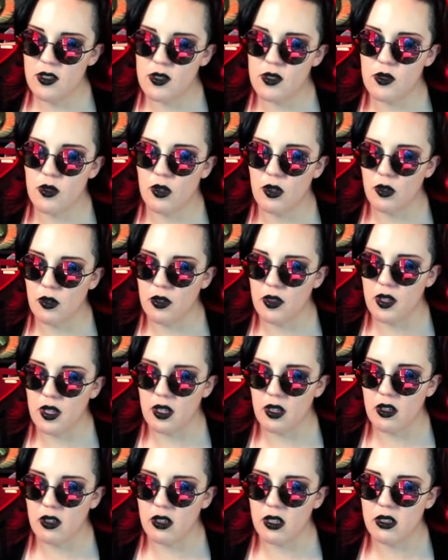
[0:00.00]
historical
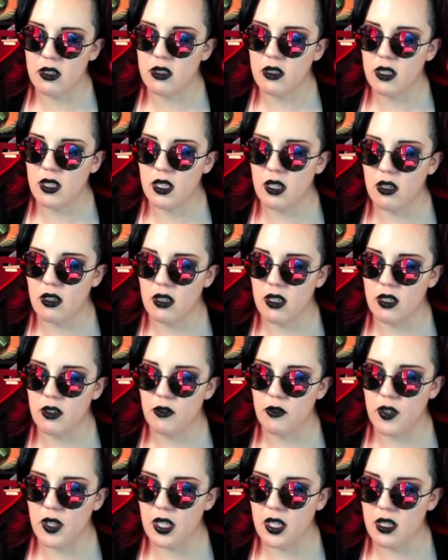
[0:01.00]
theater here
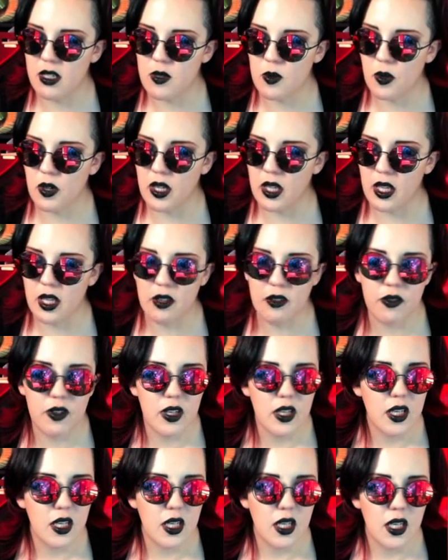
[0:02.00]
in Phoenix where I
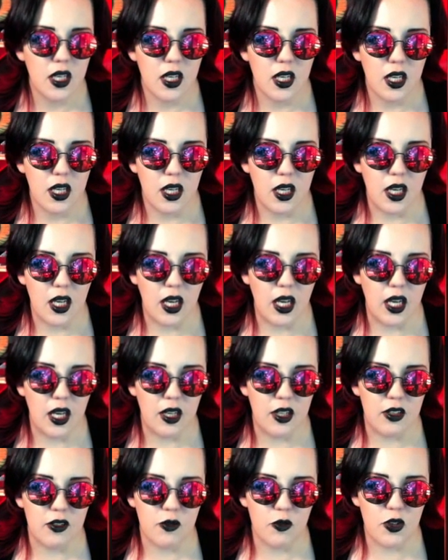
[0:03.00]
live,
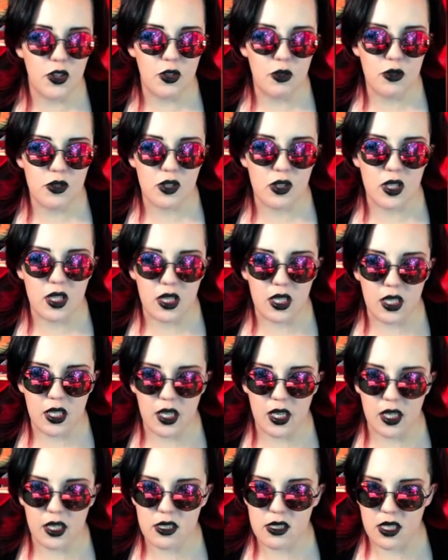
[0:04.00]
and usually the
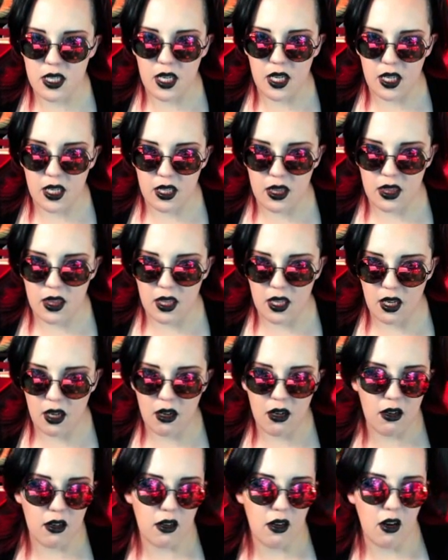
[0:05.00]
gigs that I get
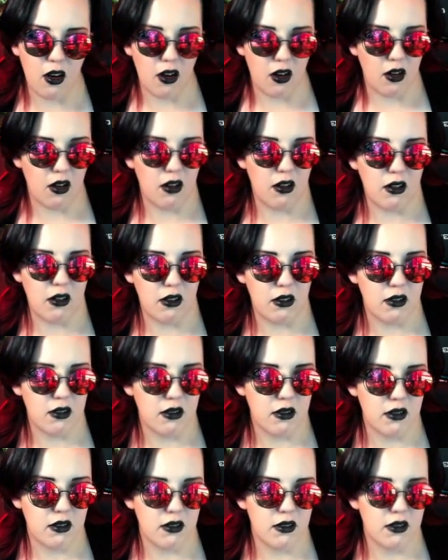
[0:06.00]
there are